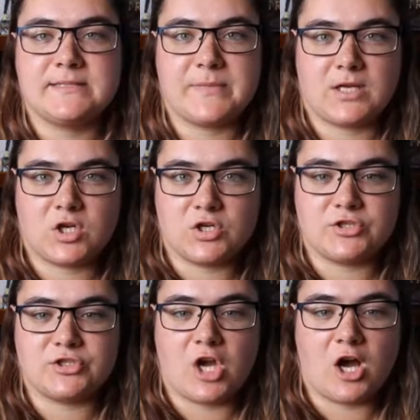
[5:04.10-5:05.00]
is
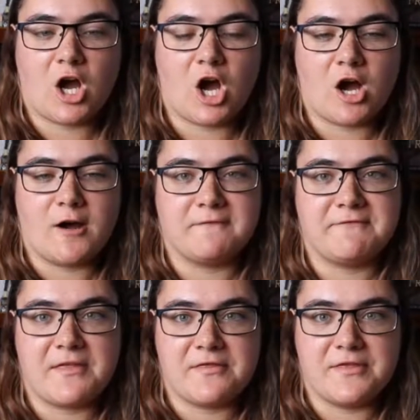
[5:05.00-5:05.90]
because
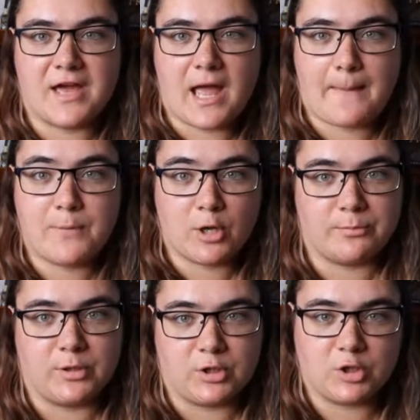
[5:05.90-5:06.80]
of the
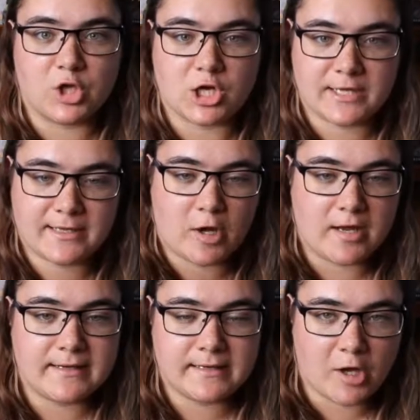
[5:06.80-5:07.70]
purple
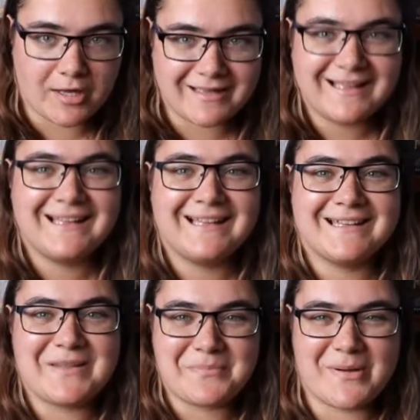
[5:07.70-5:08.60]

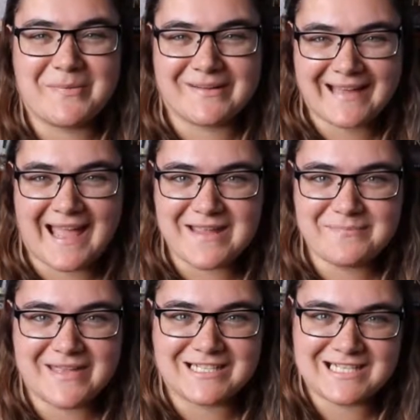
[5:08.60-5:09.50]
the purple
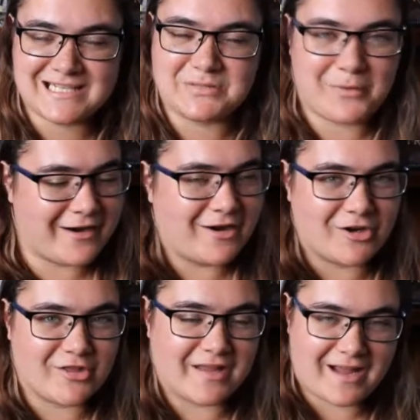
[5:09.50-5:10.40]
cape that she is wearing
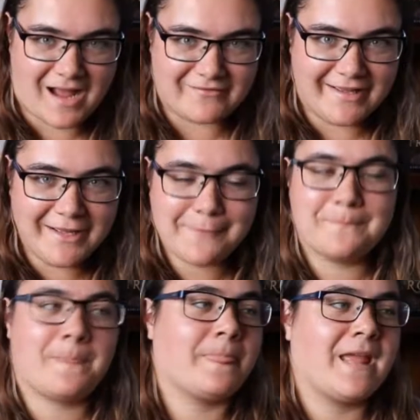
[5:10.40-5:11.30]
on the cover.
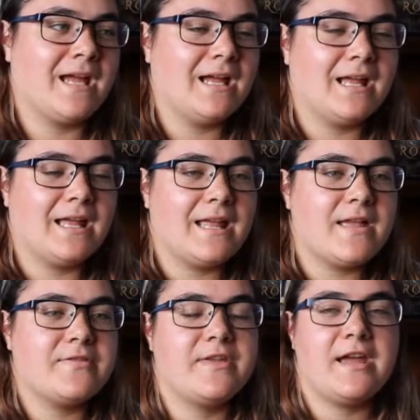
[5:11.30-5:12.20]

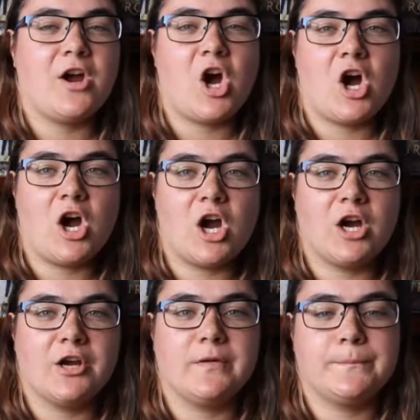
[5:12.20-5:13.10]
There
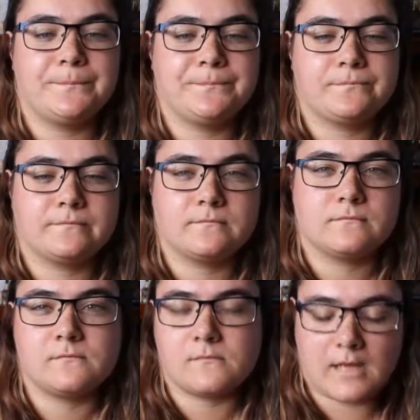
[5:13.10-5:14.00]
are,
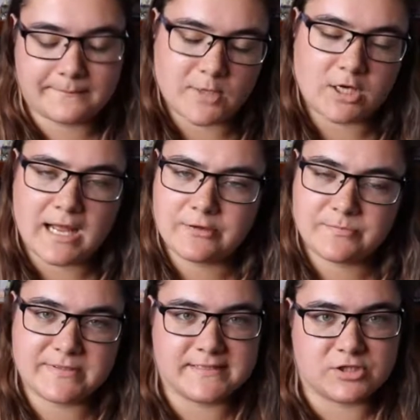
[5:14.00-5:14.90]
I'm not
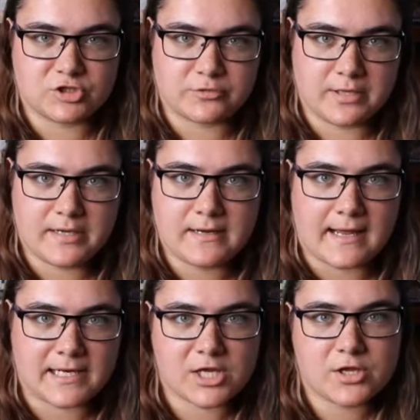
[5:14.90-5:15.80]
100% sure,
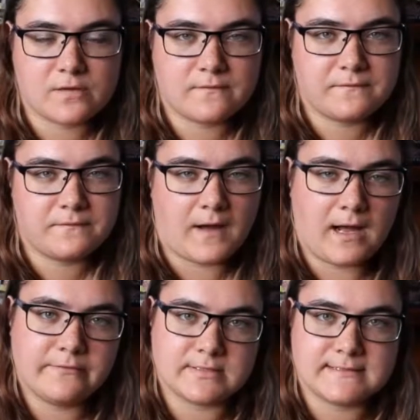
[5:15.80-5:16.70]
like
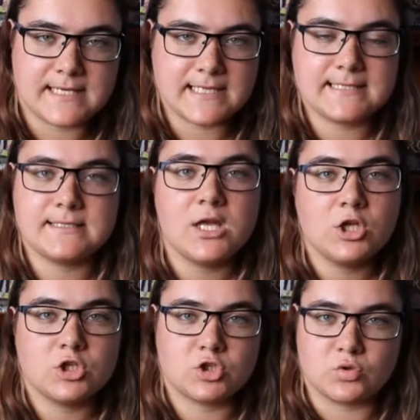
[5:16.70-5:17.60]
5 or 6
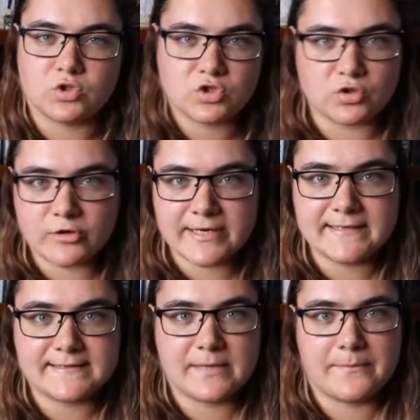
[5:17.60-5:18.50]
short
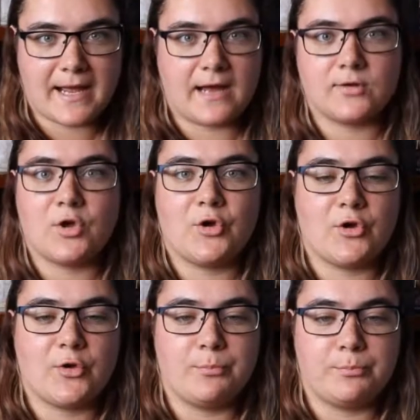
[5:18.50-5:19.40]
stories about
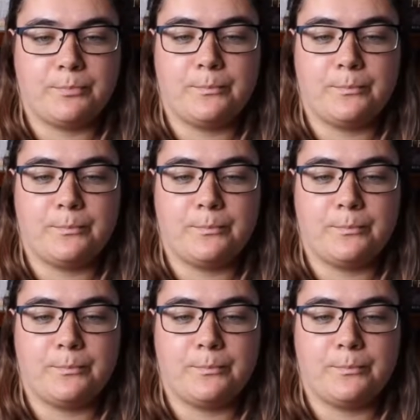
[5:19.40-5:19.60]
her